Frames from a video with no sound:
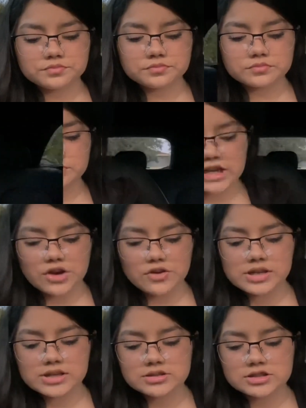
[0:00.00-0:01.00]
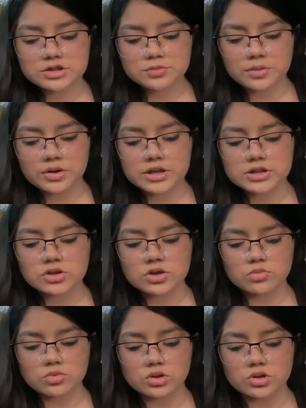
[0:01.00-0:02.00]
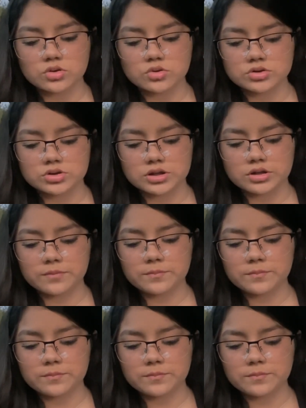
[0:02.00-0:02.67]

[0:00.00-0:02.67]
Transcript: Scariest experience on a roller coaster.